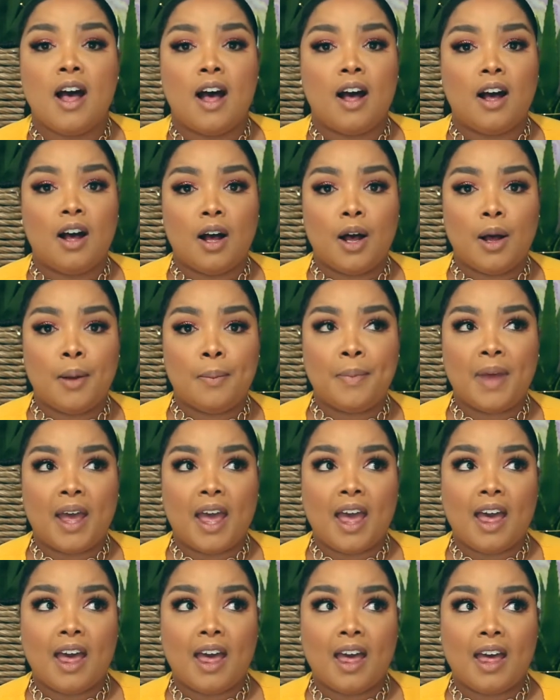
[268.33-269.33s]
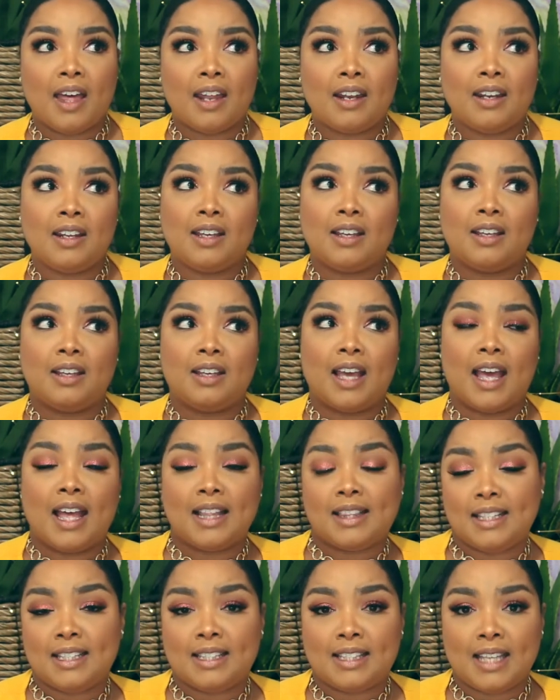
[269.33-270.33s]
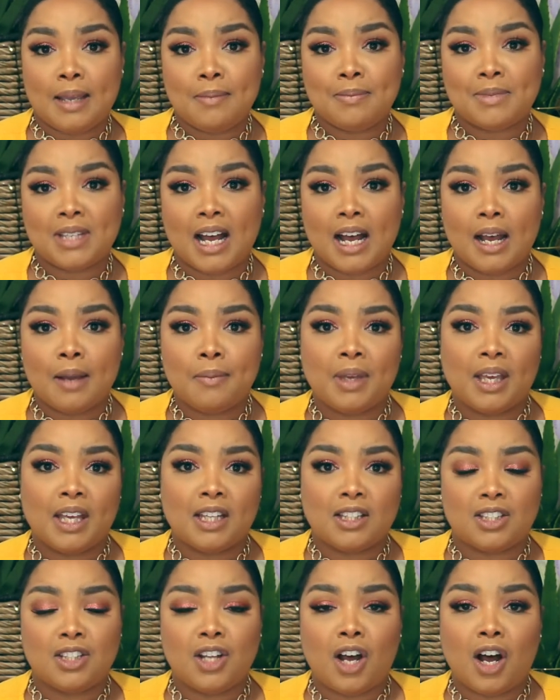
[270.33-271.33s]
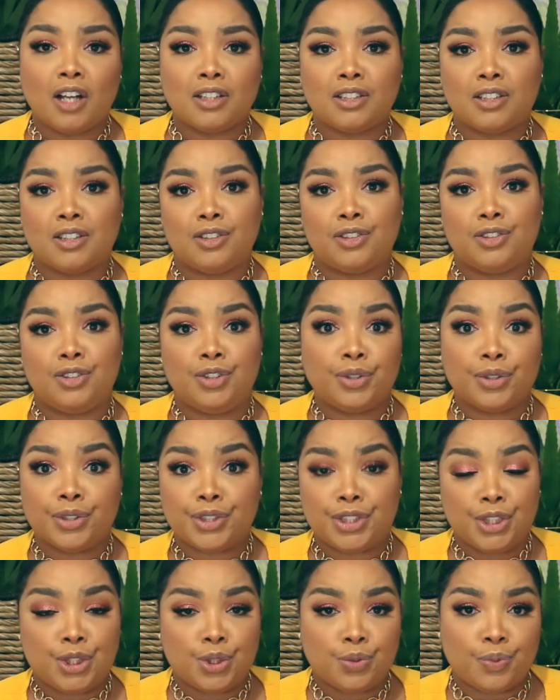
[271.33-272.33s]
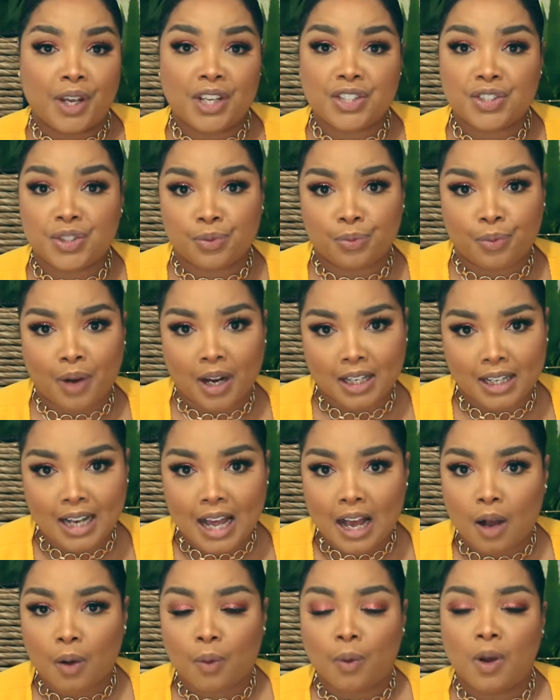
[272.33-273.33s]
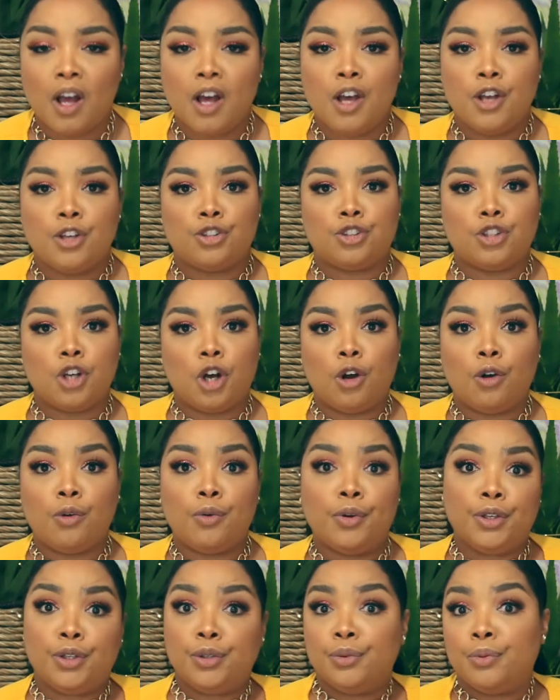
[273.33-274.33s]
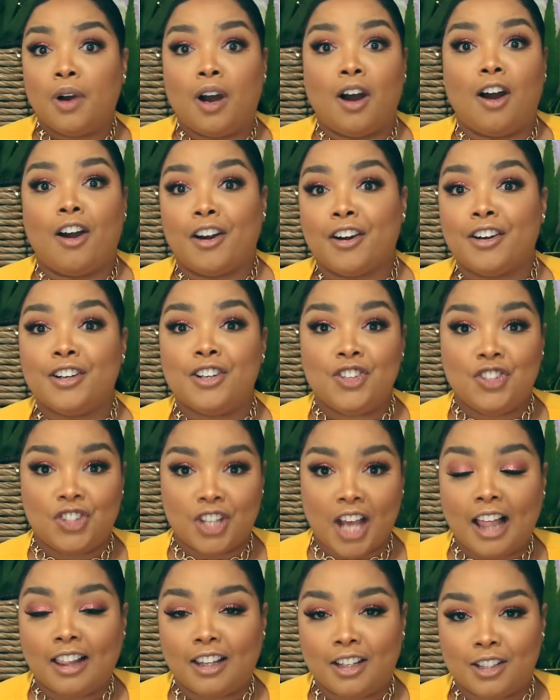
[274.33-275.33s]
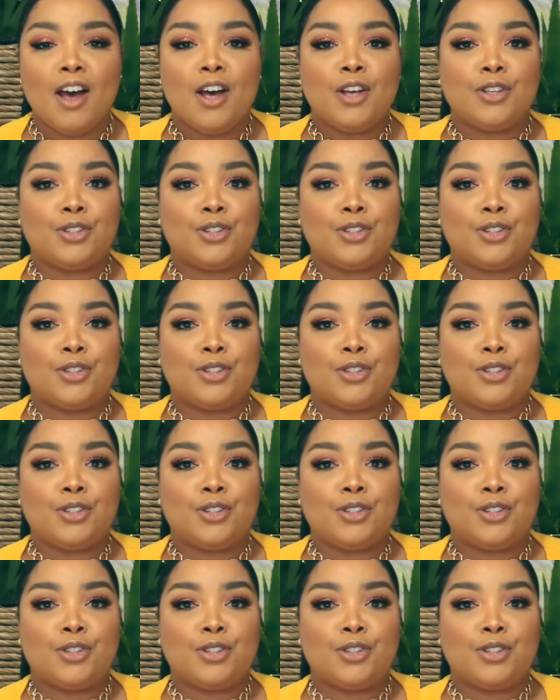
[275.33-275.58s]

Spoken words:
and at the same time, it's not your situation right now, so you are jealous.